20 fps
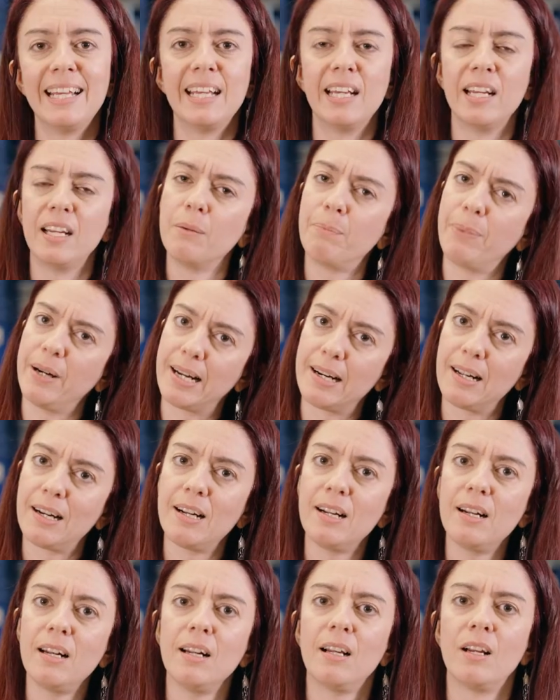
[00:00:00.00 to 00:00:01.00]
In
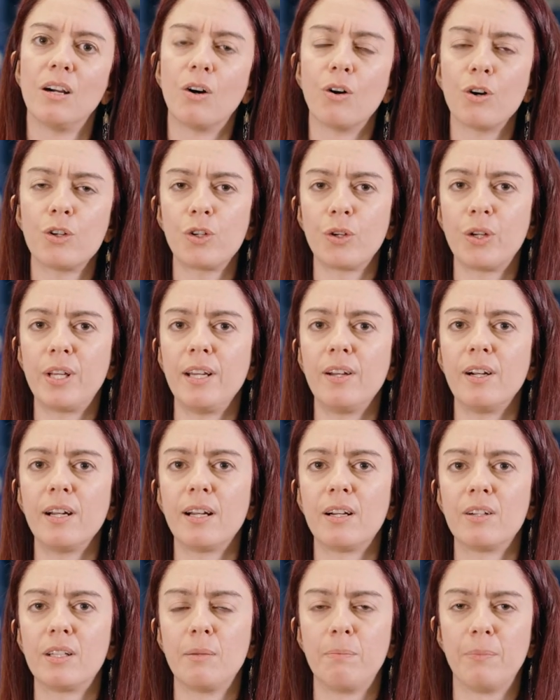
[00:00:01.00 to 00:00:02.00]
parallel, also here in
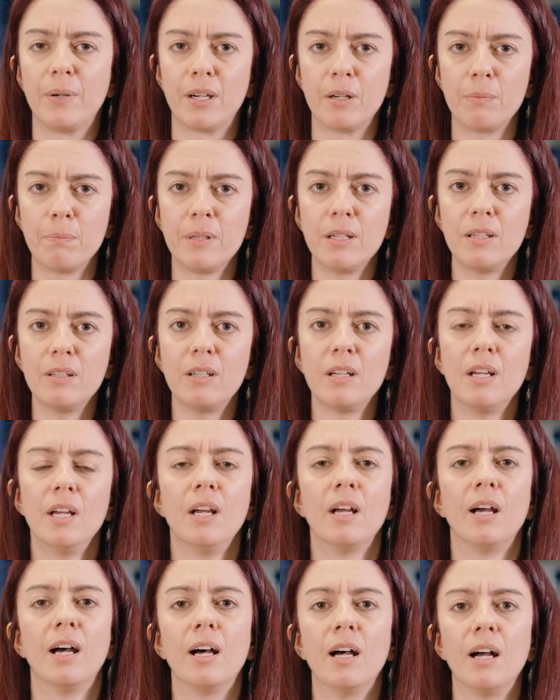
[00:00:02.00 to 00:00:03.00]
our department,
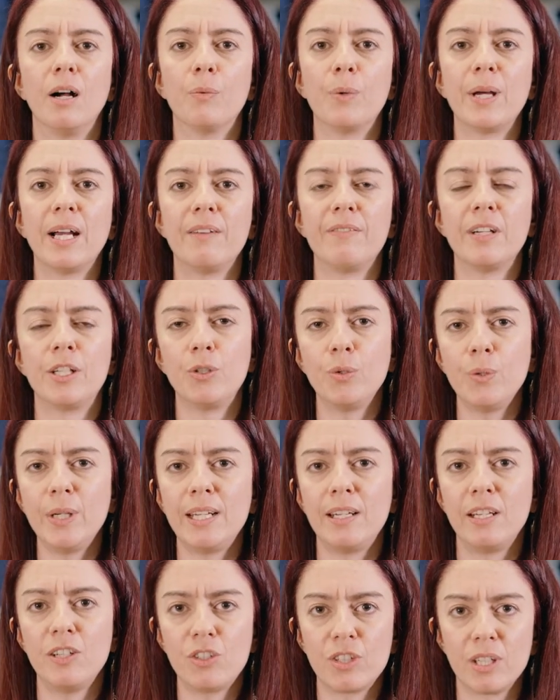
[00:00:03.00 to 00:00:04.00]
we have a new
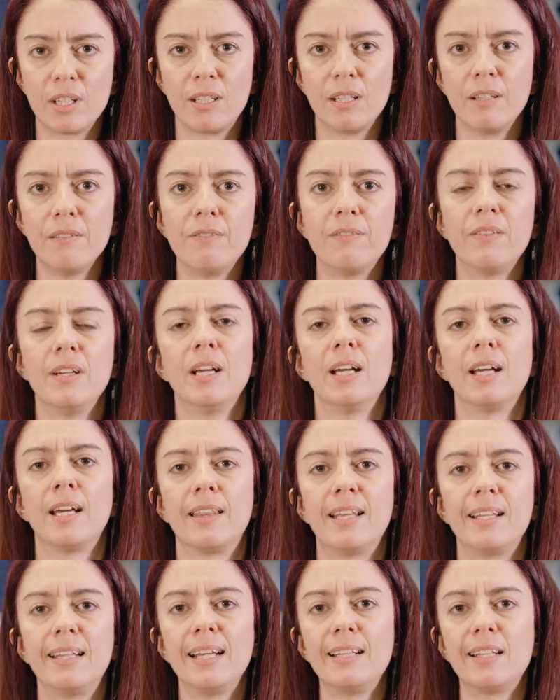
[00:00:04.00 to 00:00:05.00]
initiative,
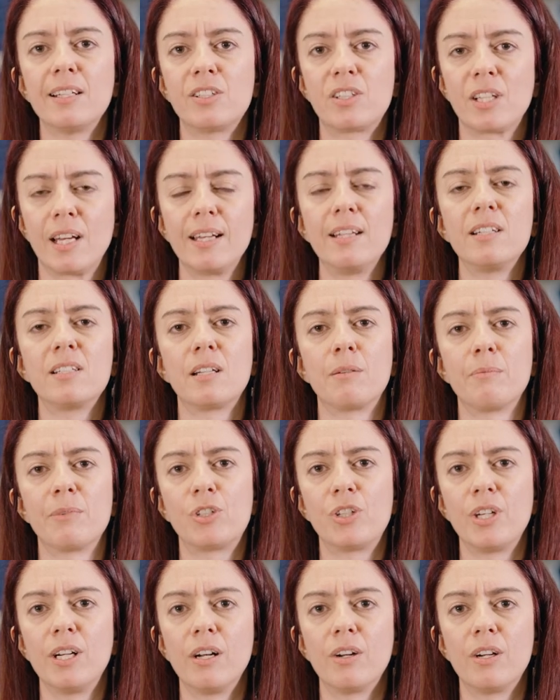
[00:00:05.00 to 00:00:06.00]
the Data Science and
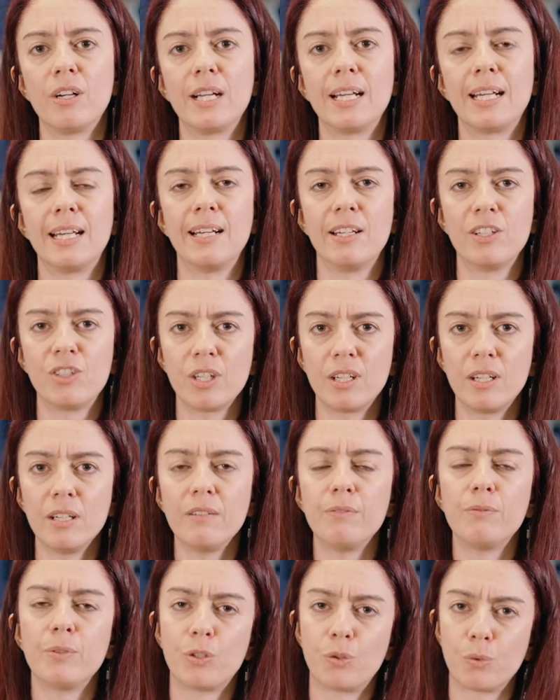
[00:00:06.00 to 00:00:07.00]
Machine Learning
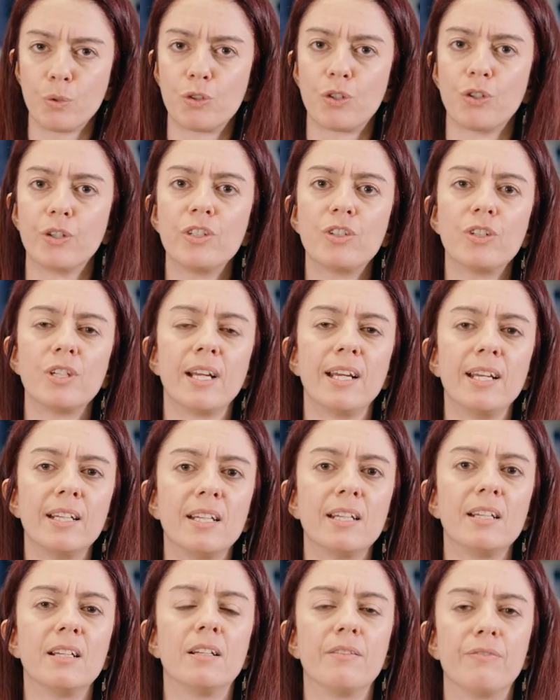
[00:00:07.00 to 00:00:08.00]
Initiative, which was
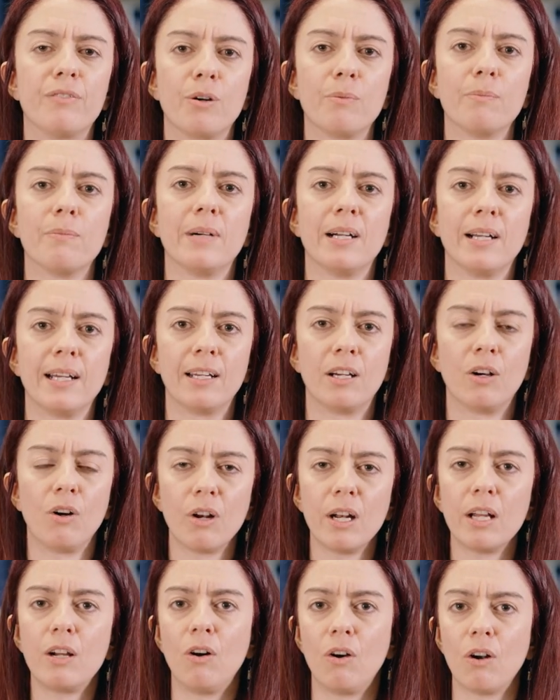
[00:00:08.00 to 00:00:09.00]
originated from my
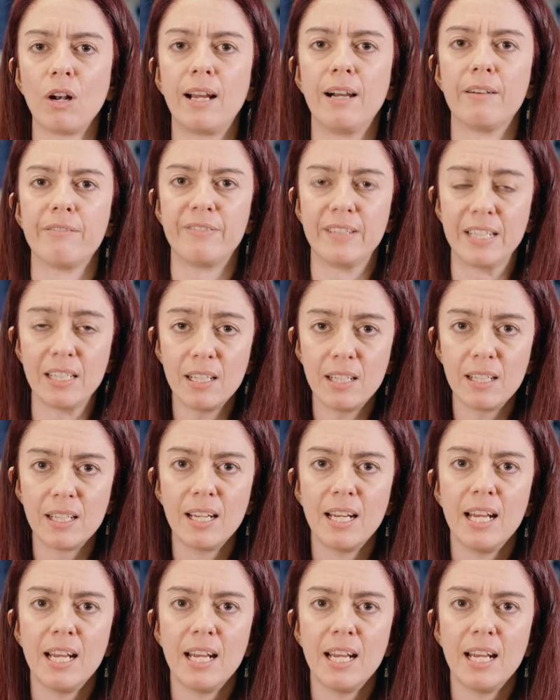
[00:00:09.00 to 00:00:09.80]
colleague Olga Fink,